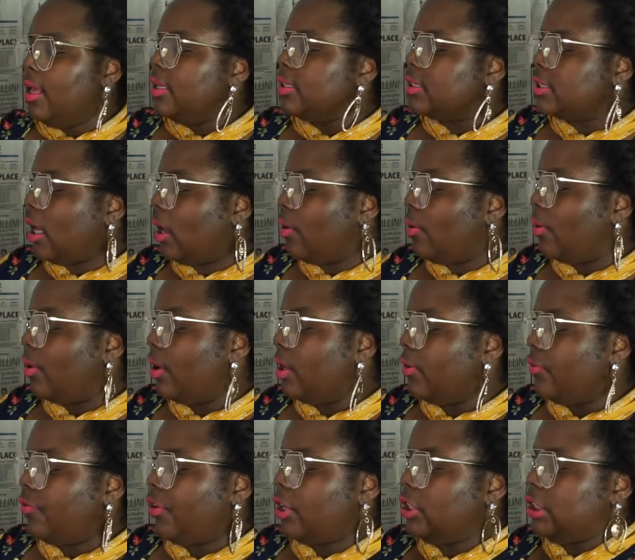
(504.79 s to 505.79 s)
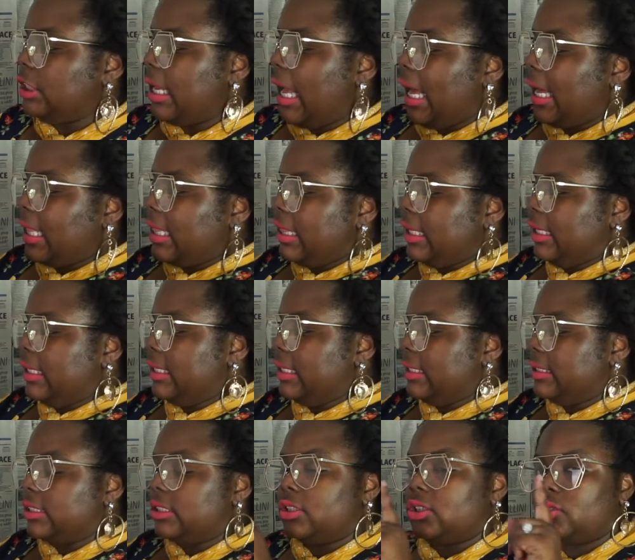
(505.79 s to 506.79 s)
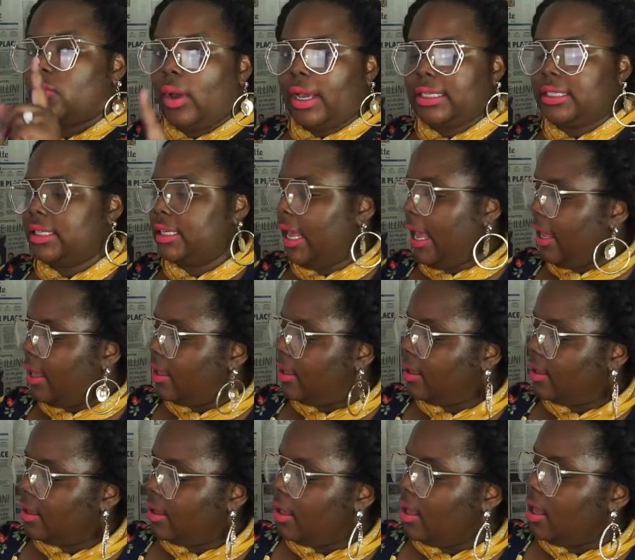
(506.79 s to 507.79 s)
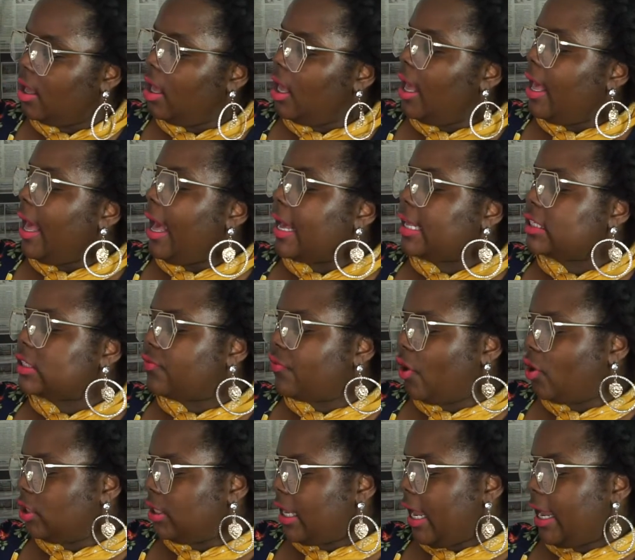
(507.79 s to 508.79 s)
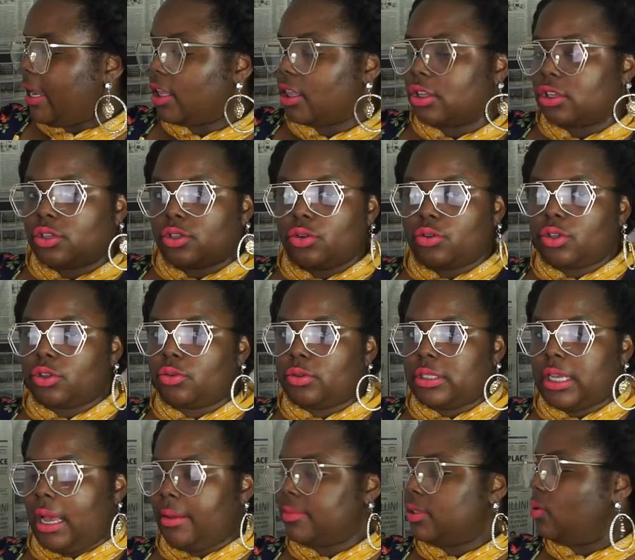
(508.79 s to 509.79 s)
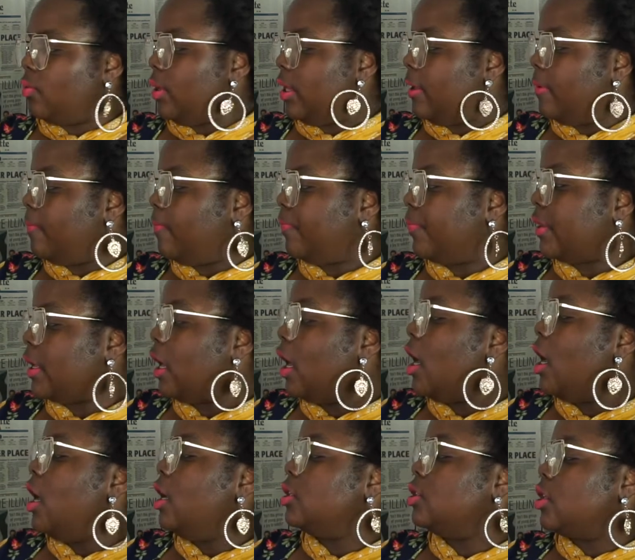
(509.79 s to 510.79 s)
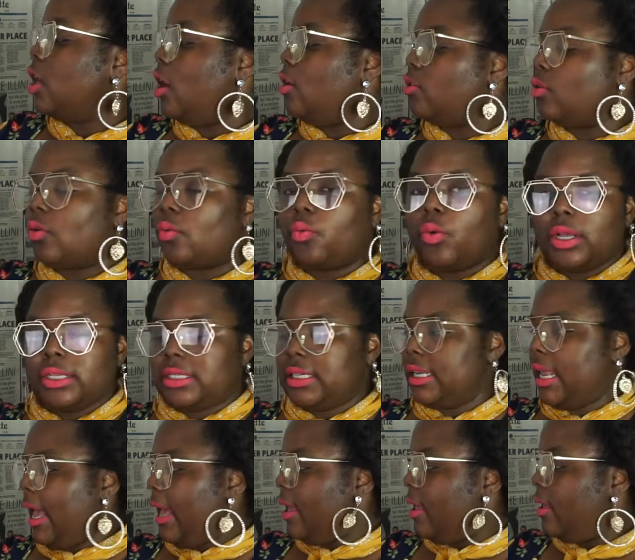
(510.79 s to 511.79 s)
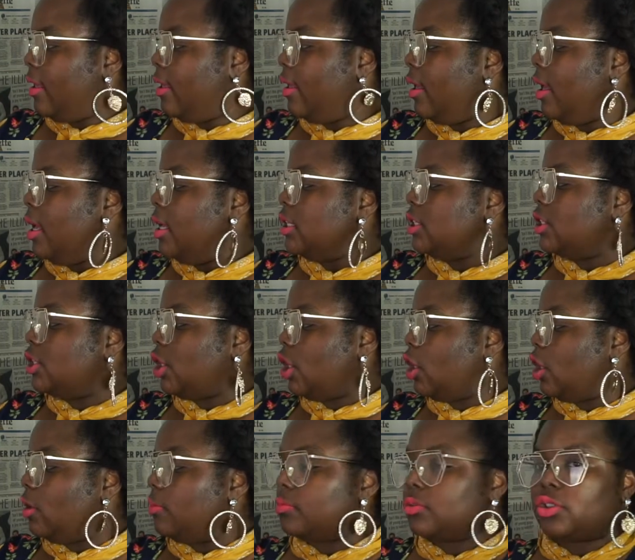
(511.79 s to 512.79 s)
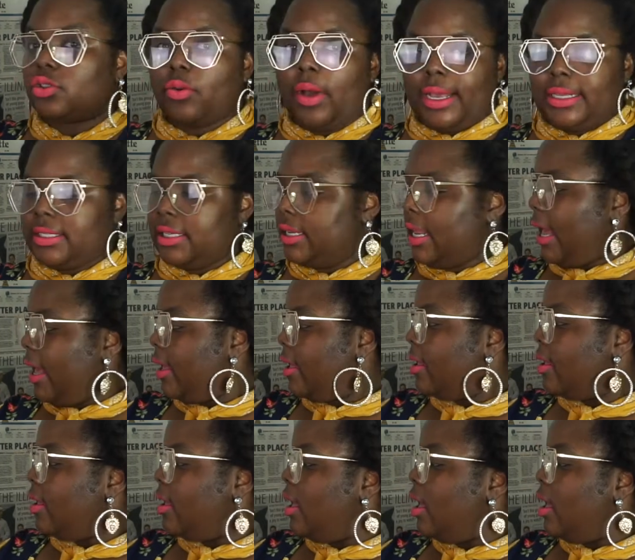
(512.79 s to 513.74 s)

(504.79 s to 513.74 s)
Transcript: So, first she got cleanse twice a day, exfoliate two to three times a week, toner once a day, serum twice a day,